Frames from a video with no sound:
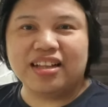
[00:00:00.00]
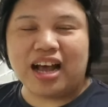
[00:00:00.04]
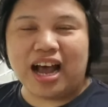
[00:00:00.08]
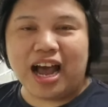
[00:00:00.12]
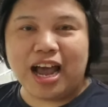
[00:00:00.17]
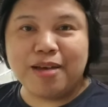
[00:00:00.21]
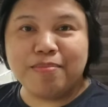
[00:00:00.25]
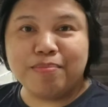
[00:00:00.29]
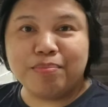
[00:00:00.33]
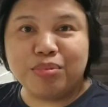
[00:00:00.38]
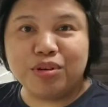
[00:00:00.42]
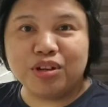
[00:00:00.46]

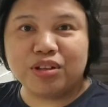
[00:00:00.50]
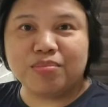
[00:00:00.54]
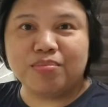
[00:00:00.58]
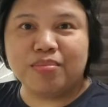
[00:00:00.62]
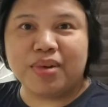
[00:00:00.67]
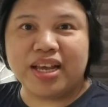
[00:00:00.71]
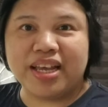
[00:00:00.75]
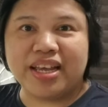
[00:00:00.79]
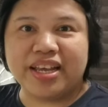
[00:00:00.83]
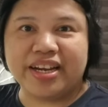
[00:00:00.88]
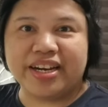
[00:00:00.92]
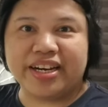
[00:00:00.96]
I put
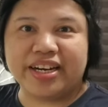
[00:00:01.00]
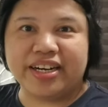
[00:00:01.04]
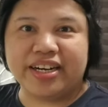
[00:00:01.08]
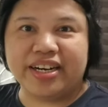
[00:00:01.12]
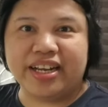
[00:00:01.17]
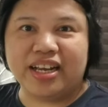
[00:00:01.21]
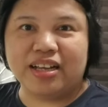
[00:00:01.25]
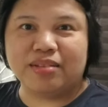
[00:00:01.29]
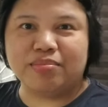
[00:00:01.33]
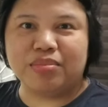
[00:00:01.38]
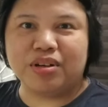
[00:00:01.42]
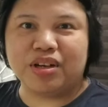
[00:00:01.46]
my
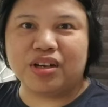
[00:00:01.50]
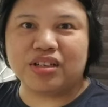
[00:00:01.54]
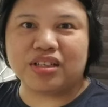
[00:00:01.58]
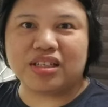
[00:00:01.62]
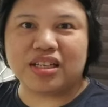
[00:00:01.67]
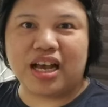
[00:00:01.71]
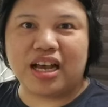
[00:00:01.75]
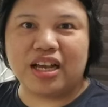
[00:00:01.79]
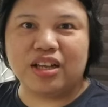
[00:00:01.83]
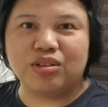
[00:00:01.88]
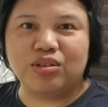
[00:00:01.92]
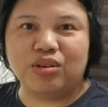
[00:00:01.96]
hairnet because
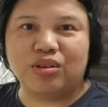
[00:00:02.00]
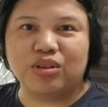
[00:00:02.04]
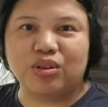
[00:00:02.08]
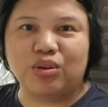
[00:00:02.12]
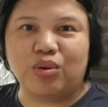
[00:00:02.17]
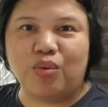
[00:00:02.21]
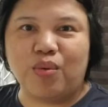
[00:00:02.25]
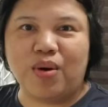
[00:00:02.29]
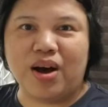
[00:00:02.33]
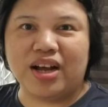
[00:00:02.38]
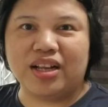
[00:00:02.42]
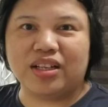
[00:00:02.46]
I
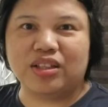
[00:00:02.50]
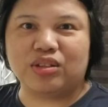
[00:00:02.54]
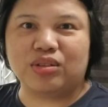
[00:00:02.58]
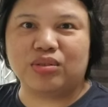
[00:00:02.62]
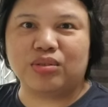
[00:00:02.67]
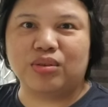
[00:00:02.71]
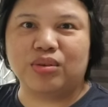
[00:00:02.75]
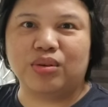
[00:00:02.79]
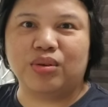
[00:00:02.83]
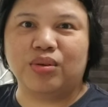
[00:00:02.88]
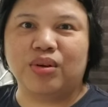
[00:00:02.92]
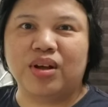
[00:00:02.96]
don't want
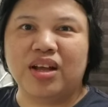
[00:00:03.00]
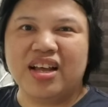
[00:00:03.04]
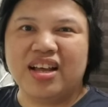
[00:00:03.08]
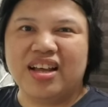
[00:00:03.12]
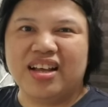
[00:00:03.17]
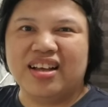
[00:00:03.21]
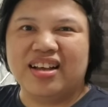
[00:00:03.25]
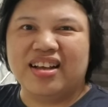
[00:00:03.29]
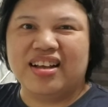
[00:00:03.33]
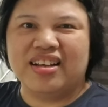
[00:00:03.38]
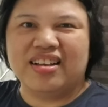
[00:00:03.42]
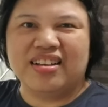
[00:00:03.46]
to
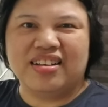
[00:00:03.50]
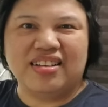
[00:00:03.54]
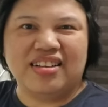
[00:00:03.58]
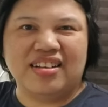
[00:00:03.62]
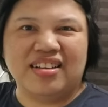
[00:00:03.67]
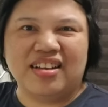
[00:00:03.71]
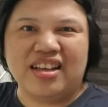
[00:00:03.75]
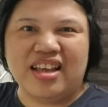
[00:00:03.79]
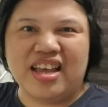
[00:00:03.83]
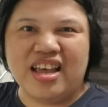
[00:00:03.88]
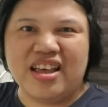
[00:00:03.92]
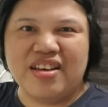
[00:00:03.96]

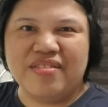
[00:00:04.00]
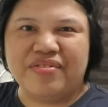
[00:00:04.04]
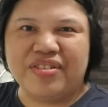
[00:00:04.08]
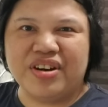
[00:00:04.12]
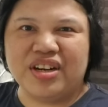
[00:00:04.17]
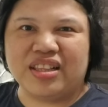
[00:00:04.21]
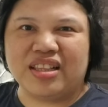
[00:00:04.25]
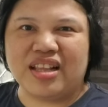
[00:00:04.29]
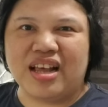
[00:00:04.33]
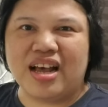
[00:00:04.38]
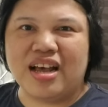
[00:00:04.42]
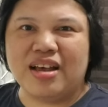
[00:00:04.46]

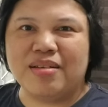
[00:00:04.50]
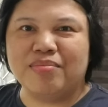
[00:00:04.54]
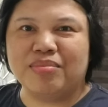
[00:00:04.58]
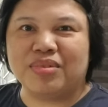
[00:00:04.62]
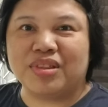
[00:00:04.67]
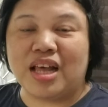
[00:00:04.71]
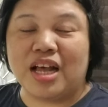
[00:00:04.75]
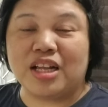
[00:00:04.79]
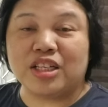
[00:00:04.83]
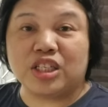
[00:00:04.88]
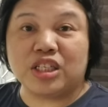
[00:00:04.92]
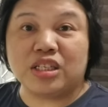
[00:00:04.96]
every time
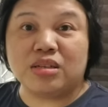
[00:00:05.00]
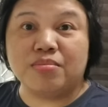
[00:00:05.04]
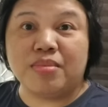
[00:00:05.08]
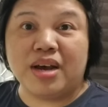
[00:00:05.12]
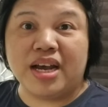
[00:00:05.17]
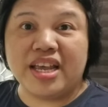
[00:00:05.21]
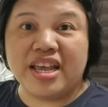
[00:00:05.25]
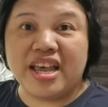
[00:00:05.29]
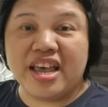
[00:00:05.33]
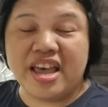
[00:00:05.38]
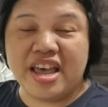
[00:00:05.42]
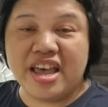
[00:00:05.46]
touch
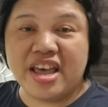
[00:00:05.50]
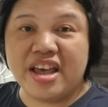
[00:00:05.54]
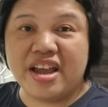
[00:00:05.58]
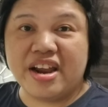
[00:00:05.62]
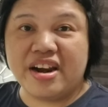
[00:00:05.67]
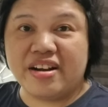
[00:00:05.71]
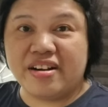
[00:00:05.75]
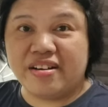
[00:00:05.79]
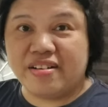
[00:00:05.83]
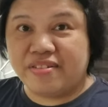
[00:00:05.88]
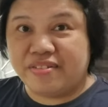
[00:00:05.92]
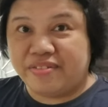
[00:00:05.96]
my
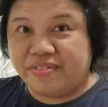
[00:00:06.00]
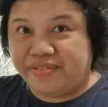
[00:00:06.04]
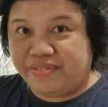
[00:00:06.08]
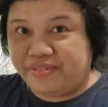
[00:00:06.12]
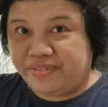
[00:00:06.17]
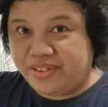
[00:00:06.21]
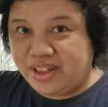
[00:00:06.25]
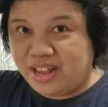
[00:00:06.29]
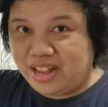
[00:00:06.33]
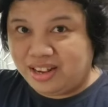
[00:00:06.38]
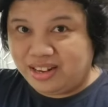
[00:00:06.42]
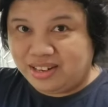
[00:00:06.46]
hair
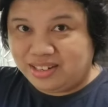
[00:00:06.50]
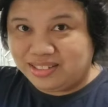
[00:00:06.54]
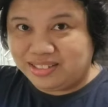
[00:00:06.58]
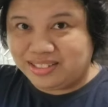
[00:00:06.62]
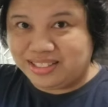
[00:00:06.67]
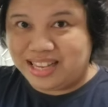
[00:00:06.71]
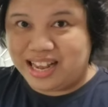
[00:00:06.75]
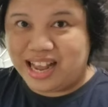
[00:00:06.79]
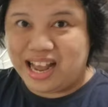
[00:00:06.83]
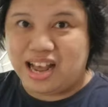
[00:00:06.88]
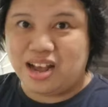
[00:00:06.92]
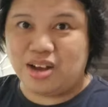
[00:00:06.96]
fell
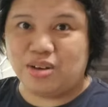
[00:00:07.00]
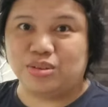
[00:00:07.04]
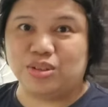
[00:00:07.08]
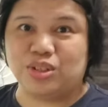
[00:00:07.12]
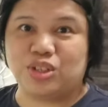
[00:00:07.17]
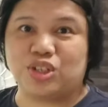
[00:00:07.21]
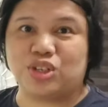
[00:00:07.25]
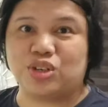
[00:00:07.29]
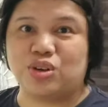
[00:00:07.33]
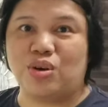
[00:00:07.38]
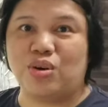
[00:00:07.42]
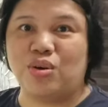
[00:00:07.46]
down.
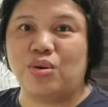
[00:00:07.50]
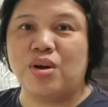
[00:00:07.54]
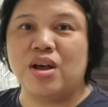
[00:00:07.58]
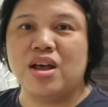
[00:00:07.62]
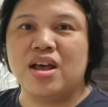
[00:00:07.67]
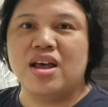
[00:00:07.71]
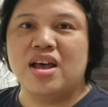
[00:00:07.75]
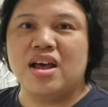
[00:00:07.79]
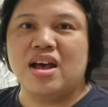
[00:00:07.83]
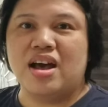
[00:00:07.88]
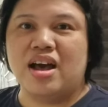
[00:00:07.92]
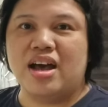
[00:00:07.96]
So,
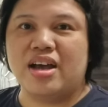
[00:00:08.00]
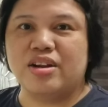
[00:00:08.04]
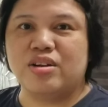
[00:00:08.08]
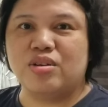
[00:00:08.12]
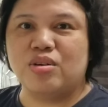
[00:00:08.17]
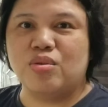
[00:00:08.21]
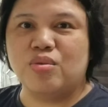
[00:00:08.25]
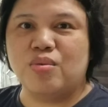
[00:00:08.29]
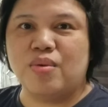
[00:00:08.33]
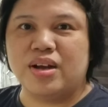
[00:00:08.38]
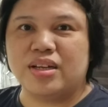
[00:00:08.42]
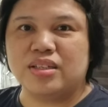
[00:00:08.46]
I
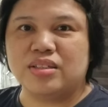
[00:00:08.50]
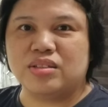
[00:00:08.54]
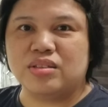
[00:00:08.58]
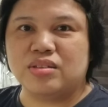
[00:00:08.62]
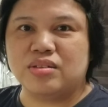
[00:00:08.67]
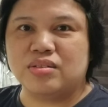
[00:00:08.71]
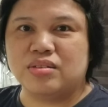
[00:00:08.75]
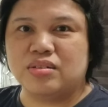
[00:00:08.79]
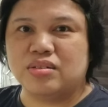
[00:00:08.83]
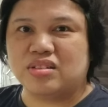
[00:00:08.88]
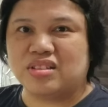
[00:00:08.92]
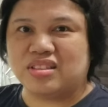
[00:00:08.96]
don't want
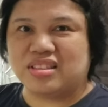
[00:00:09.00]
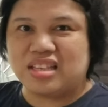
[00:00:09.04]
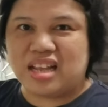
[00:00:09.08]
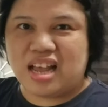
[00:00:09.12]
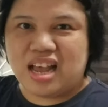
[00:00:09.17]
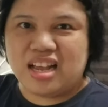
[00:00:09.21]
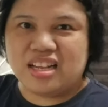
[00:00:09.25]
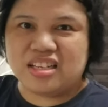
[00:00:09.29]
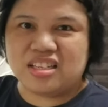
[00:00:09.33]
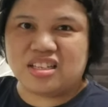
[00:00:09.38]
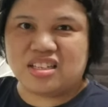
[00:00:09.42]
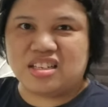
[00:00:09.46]
to
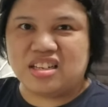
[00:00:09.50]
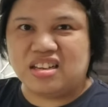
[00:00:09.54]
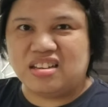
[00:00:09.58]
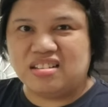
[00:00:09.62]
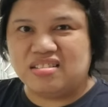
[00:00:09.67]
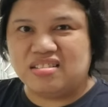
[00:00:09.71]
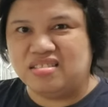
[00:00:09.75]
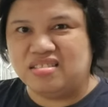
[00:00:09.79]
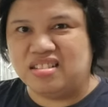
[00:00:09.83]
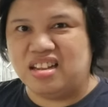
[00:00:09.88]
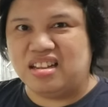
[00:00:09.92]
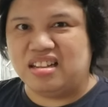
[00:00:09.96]
touch
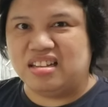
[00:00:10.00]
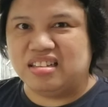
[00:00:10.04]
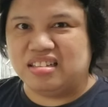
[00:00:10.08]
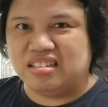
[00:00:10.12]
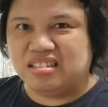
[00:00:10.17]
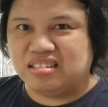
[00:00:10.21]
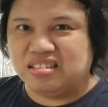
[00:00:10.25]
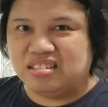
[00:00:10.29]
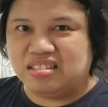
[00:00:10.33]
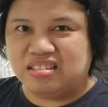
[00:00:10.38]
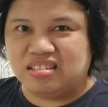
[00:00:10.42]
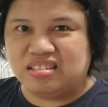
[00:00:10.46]

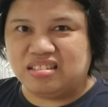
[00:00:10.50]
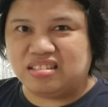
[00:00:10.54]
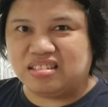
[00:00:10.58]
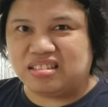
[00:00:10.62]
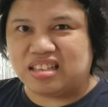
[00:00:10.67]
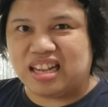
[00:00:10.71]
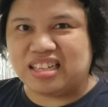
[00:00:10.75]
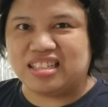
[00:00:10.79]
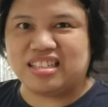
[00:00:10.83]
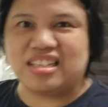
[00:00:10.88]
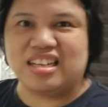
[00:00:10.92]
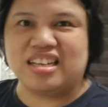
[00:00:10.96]
and
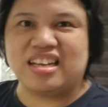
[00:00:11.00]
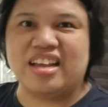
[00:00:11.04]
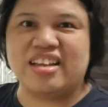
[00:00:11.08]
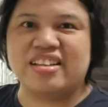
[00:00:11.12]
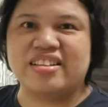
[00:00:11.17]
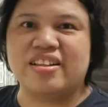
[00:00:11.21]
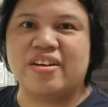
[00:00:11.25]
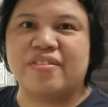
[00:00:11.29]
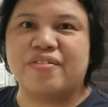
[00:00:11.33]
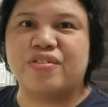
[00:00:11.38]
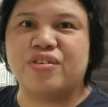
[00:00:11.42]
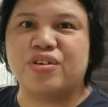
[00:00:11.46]
touch again
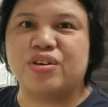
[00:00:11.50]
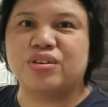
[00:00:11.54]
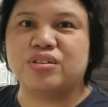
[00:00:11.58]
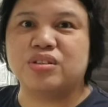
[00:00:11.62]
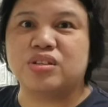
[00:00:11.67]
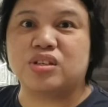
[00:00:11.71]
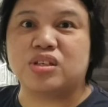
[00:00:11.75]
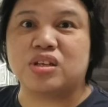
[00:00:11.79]
the food.